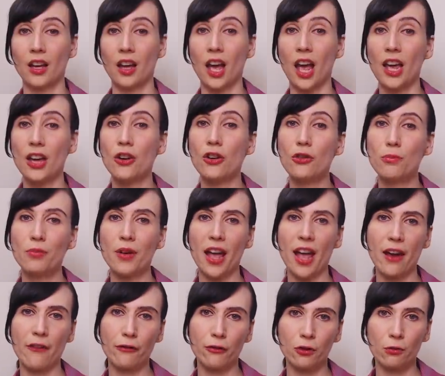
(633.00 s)
I hope
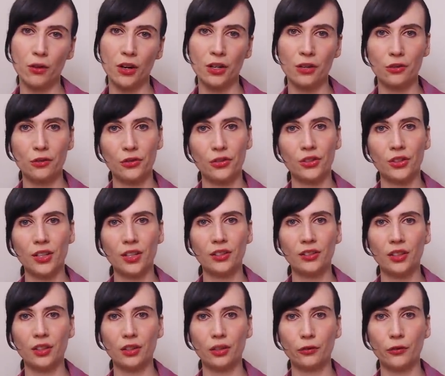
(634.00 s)
everyone who sees
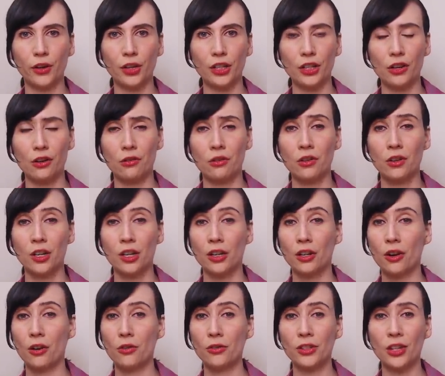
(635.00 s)
this video
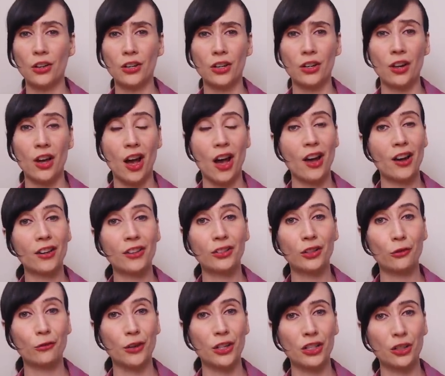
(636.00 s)
goes out and hugs
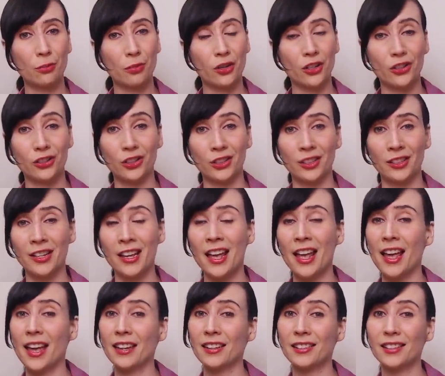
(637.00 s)
a rich person
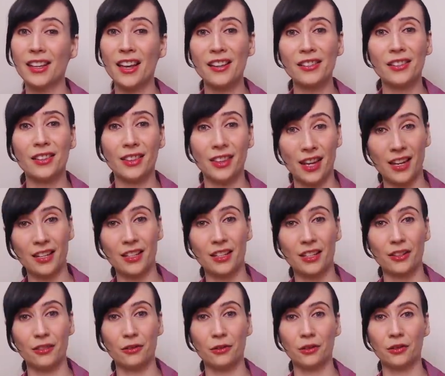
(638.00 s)
and says thank
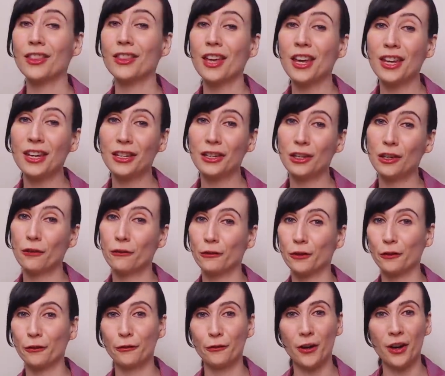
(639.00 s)
you. Thank you
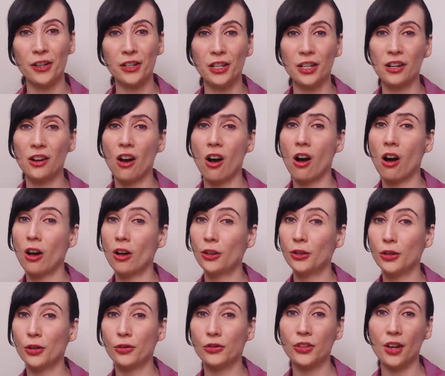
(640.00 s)
for funding all
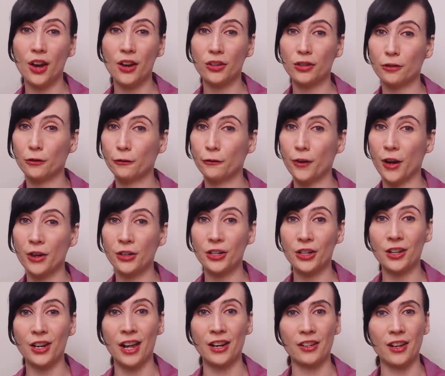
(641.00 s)
those
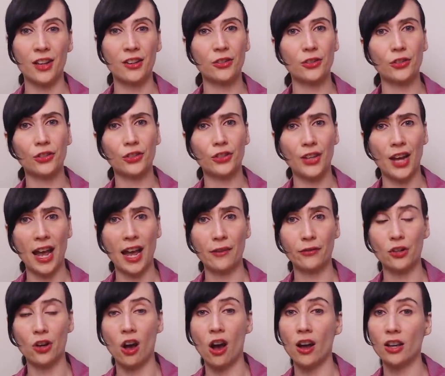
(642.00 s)
underfunded and
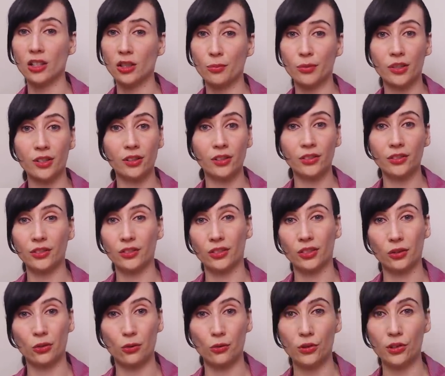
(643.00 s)
understaffed hospitals and
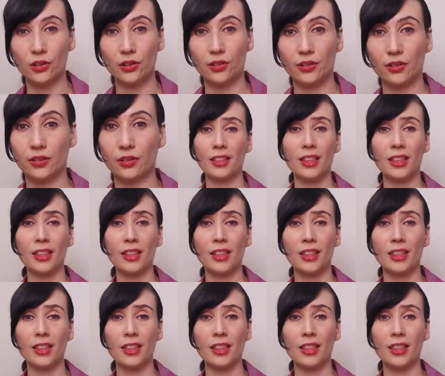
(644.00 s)
schools.